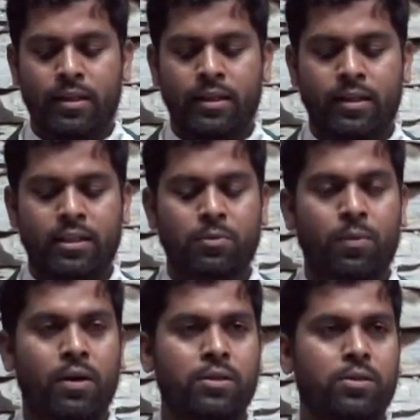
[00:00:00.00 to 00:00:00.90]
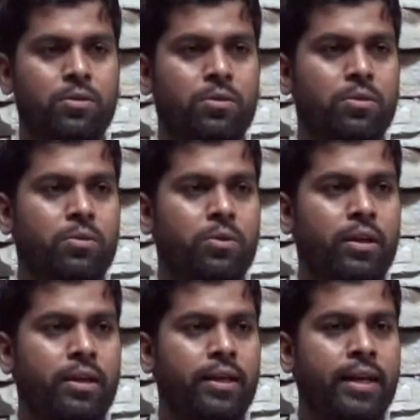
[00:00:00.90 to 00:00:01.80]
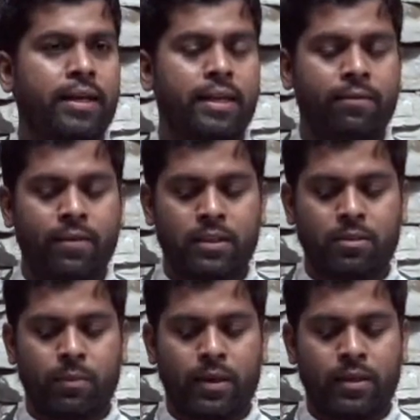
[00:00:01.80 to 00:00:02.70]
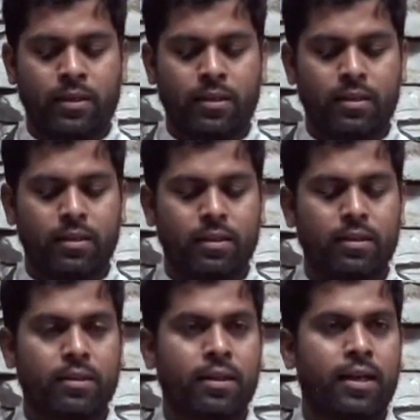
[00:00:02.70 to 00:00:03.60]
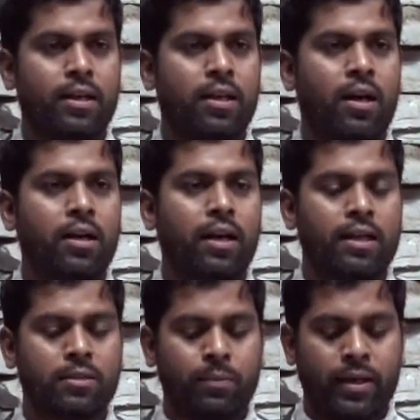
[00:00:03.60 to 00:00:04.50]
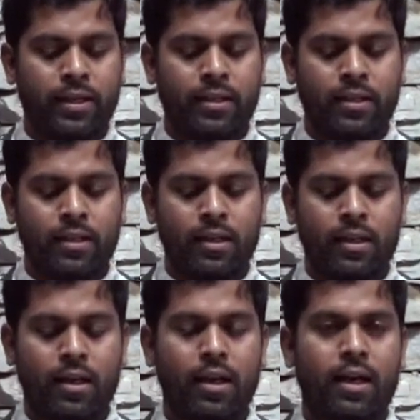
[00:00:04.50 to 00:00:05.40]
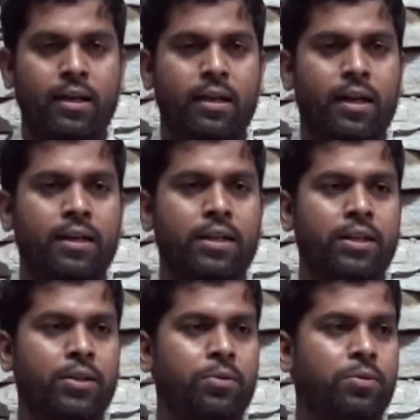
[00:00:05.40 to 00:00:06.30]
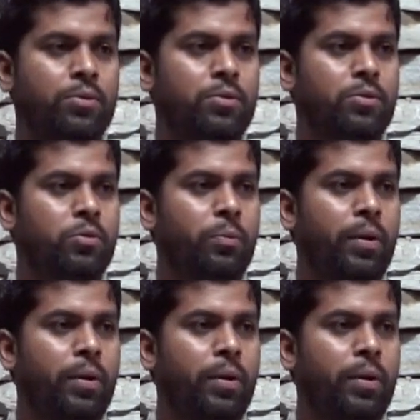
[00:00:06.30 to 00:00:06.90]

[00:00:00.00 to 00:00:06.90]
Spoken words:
in response to the great investment that God has made and continues to